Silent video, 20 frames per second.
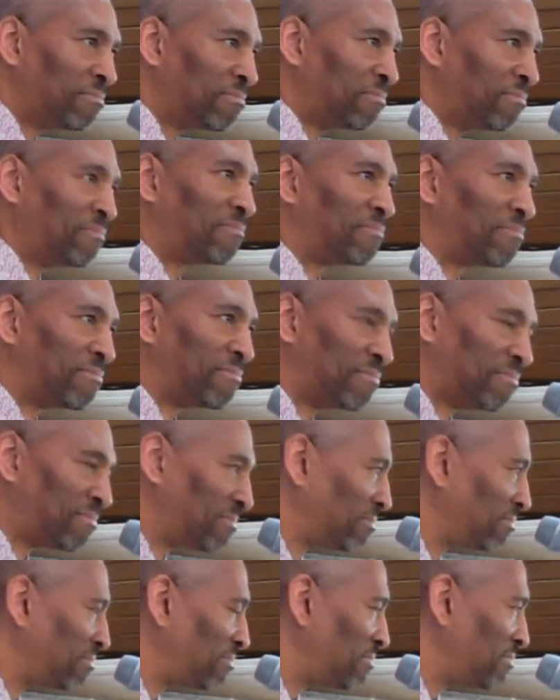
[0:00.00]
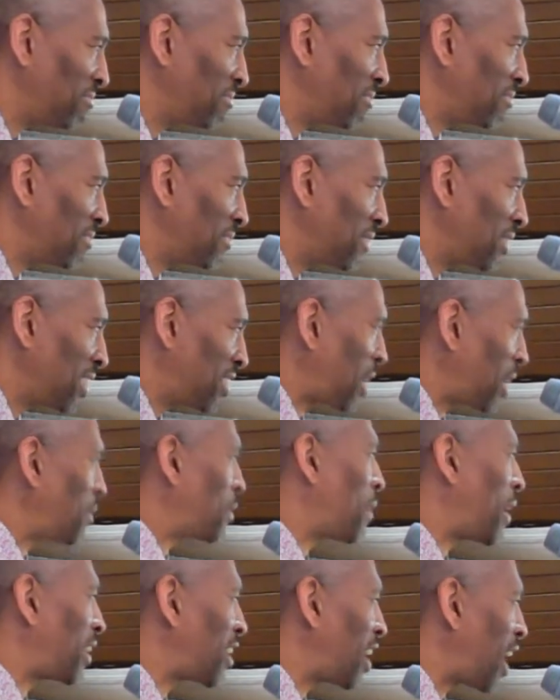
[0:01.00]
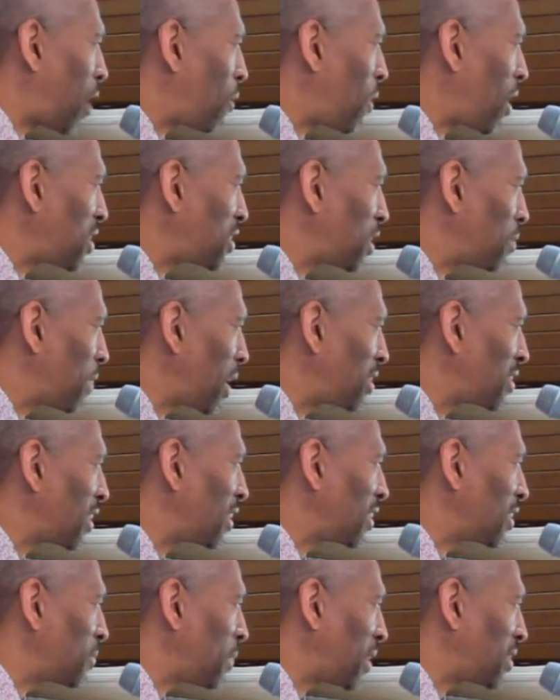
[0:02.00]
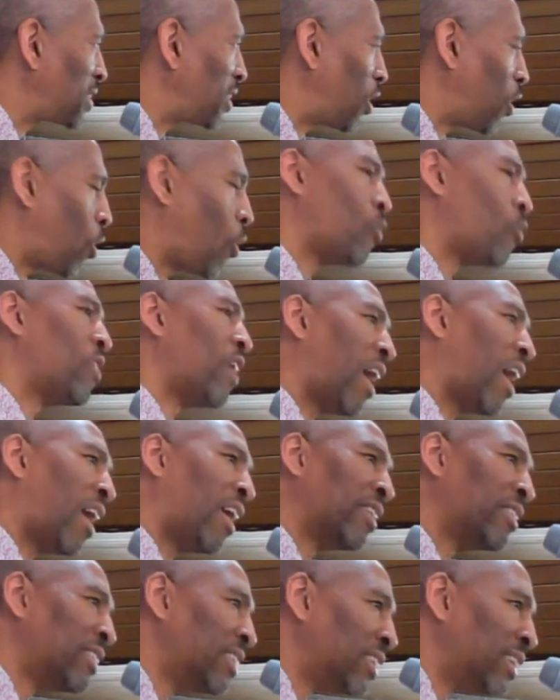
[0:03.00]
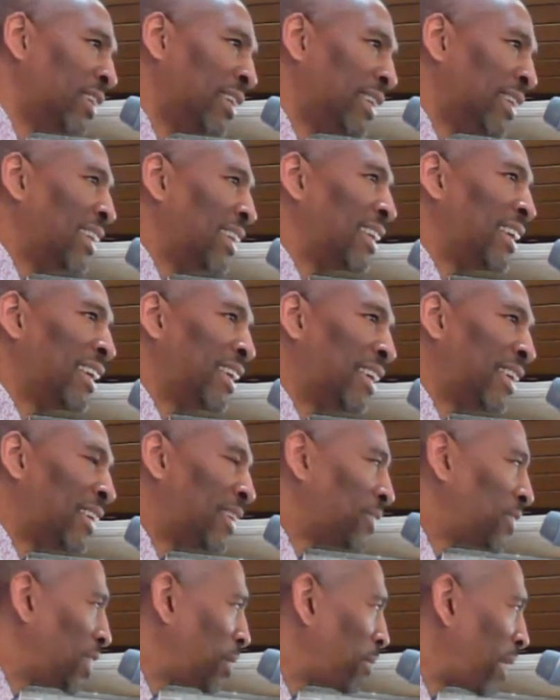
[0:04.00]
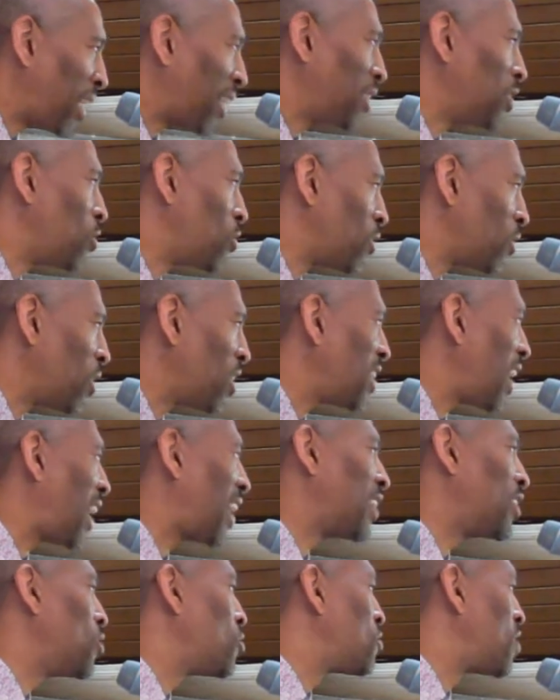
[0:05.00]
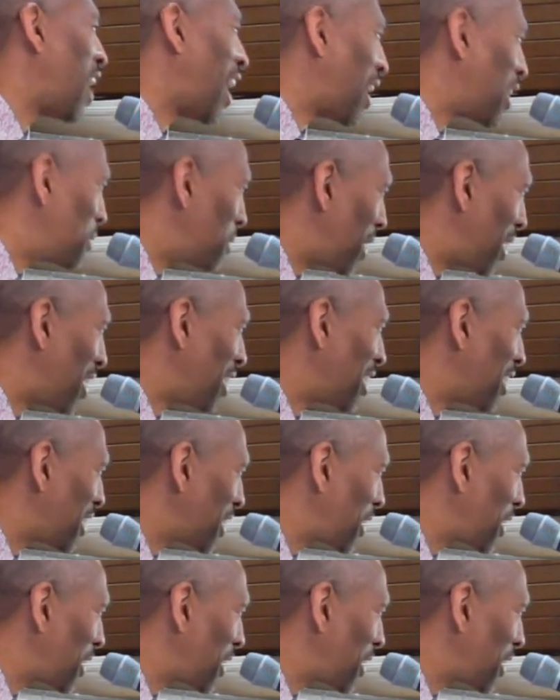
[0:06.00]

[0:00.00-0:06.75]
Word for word: Hmm. something about a car wash that makes a makes an old car uh, seem like a new, run like a new car to me.